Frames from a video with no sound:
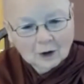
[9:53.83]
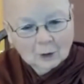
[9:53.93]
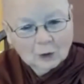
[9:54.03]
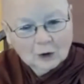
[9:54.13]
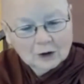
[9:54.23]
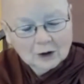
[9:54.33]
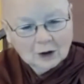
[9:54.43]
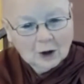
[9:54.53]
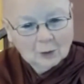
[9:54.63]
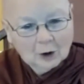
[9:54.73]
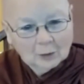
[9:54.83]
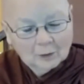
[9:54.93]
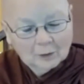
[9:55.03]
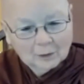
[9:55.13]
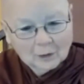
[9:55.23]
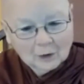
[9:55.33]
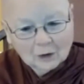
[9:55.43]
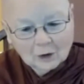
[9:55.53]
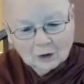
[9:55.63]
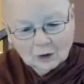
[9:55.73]
points that come up
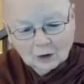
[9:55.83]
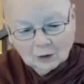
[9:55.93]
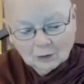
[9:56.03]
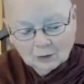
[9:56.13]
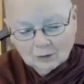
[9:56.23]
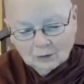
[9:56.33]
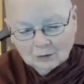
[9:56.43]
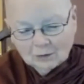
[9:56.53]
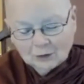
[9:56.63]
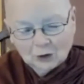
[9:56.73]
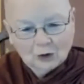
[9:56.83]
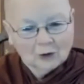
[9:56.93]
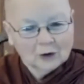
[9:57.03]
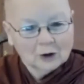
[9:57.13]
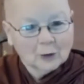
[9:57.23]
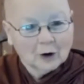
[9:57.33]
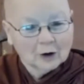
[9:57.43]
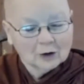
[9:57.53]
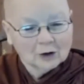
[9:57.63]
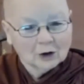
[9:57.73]
that sort of
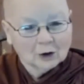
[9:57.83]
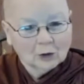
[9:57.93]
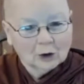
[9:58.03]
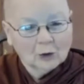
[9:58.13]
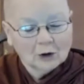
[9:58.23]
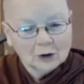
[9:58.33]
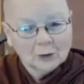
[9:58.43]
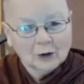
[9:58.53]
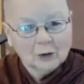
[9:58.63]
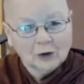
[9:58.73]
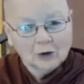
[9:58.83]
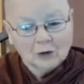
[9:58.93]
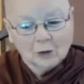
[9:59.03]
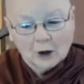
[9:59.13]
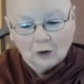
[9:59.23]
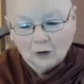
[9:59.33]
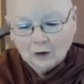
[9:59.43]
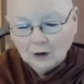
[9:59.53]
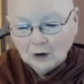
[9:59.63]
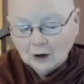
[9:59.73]
inspires what I want to speak with you about.
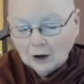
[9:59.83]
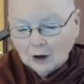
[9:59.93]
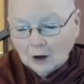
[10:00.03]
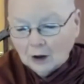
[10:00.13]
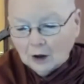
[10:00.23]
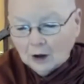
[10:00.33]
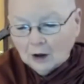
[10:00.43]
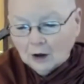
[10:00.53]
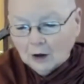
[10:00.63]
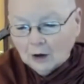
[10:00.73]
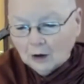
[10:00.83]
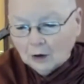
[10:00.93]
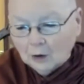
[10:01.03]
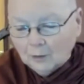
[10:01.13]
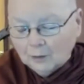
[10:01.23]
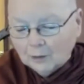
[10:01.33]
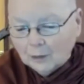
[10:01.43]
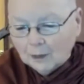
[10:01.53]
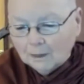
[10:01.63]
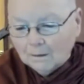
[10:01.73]
We
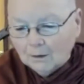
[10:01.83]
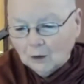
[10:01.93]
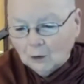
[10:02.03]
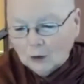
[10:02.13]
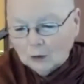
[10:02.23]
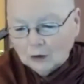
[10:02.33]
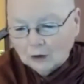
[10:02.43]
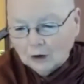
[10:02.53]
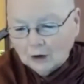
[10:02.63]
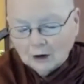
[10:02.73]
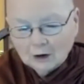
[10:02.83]
were looking at